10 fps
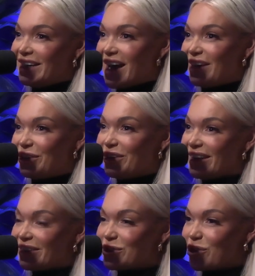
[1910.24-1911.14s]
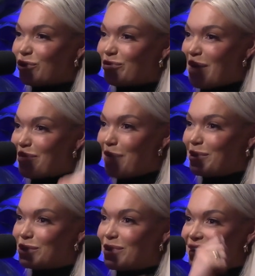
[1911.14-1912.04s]
Yeah, you know, like those old like
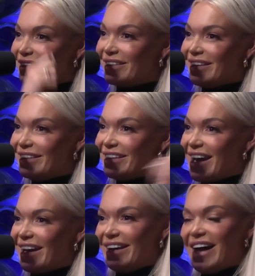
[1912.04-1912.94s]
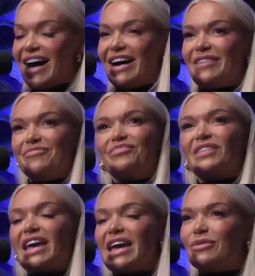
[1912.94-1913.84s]
puppets with the
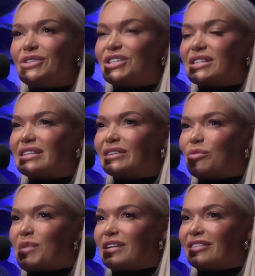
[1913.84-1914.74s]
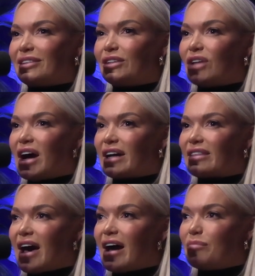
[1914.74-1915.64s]
it was just a little bit
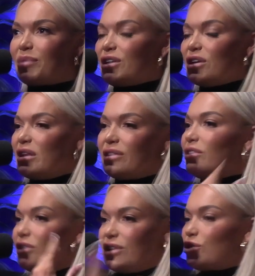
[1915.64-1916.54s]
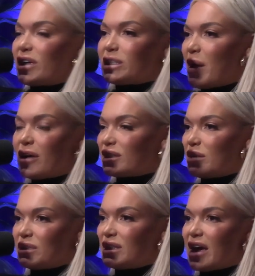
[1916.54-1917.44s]
like that. But the
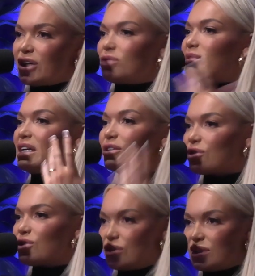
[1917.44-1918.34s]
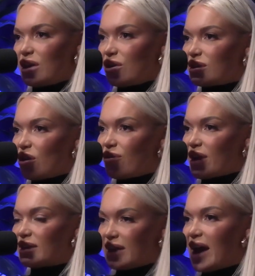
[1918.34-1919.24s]
transparency was there. She was introducing herself
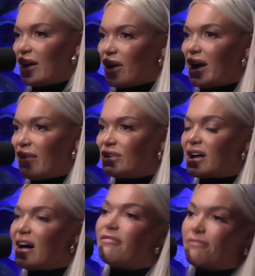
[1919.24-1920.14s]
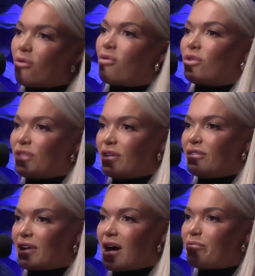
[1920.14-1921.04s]
as an AI avatar for
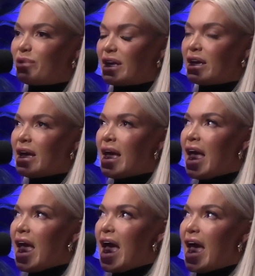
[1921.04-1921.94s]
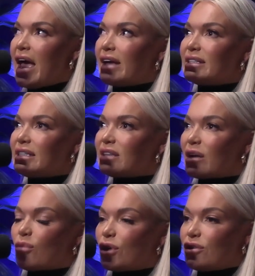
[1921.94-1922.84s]
the company. And he's
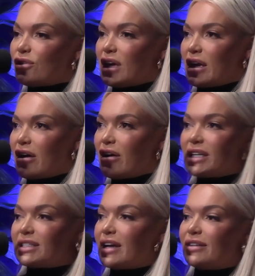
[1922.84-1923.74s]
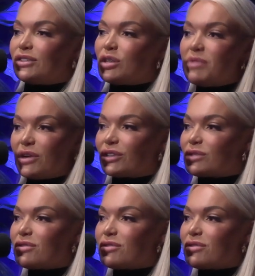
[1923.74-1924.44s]
like, what do you think? And I said, to be honest